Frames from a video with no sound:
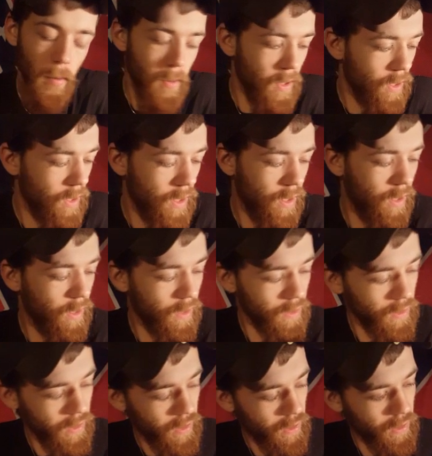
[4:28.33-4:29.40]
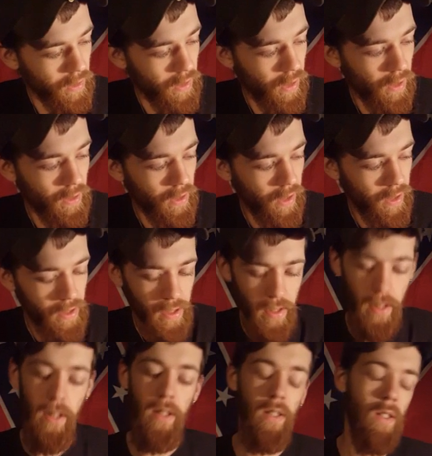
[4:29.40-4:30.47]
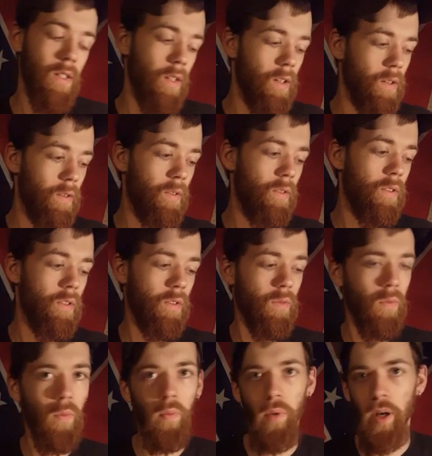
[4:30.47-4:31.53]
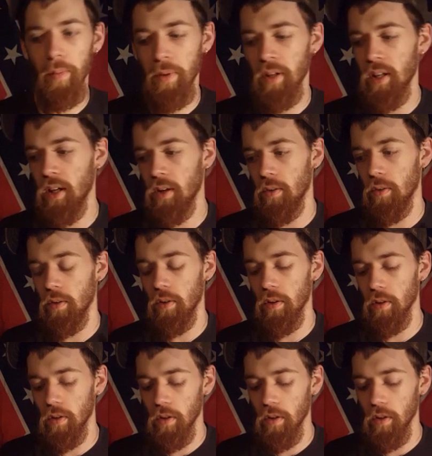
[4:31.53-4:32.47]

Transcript: I mean, and literally, Hightech says, just wipe it down.